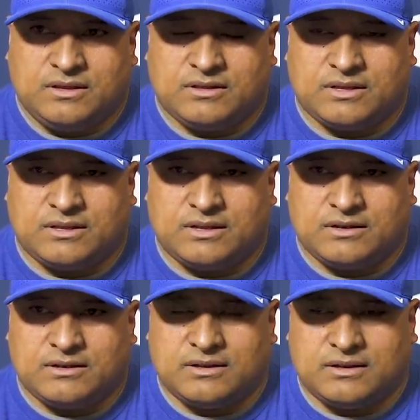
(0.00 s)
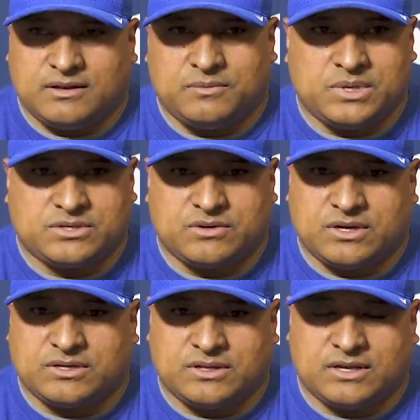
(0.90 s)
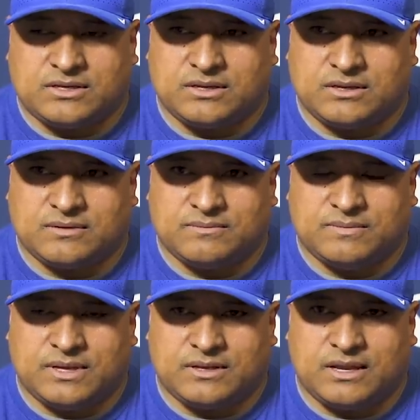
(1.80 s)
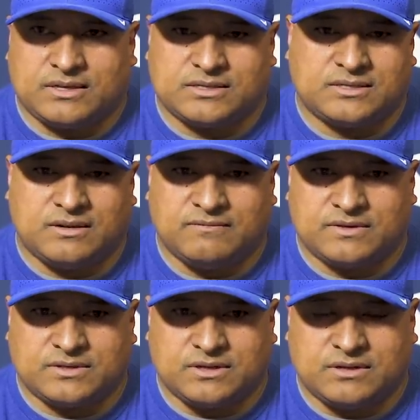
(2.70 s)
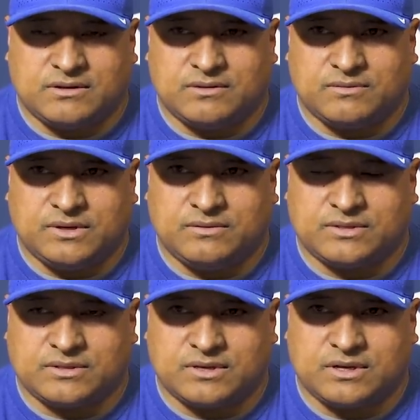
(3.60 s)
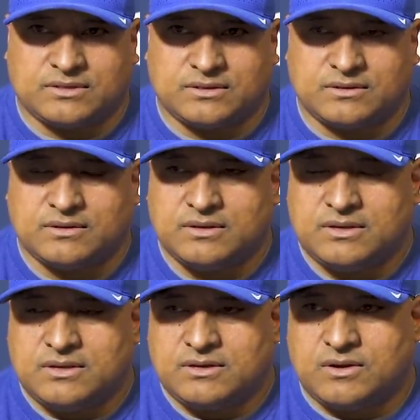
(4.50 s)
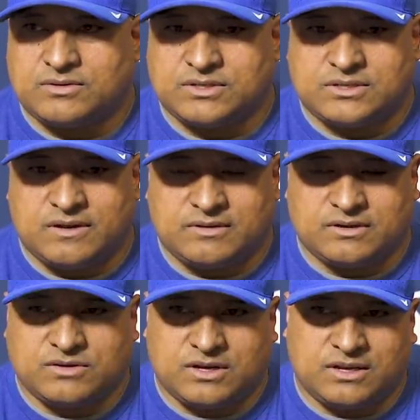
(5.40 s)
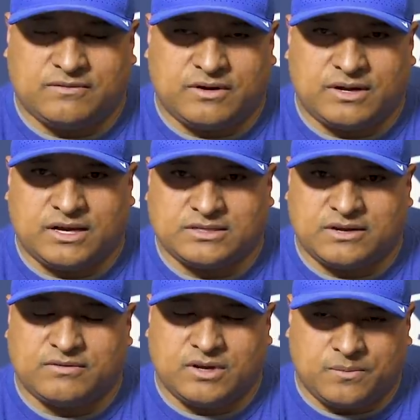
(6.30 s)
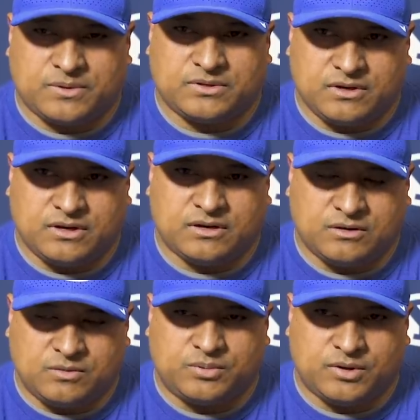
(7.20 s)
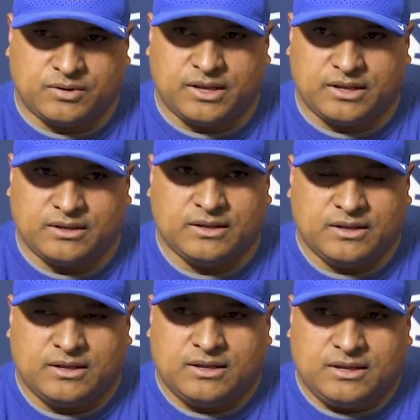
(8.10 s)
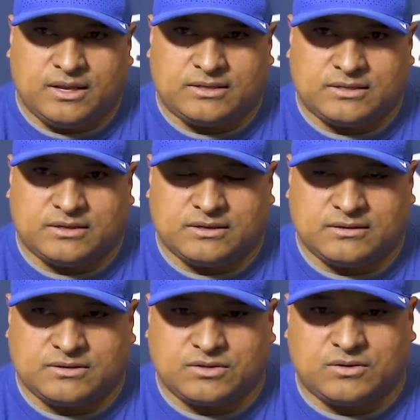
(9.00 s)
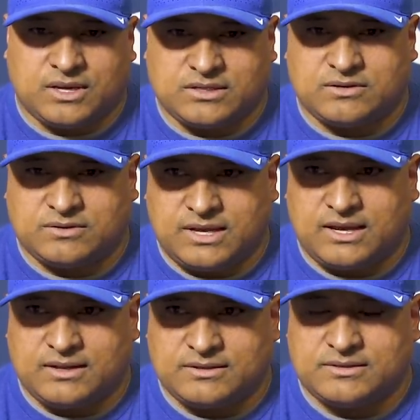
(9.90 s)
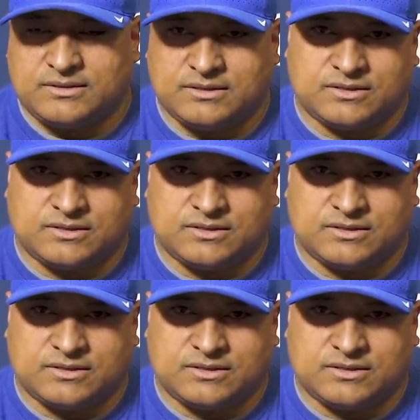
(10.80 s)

that an administration that has the same vision that we do as a coaching staff, to try to give our guys every opportunity to do pro day and to showcase their talents. And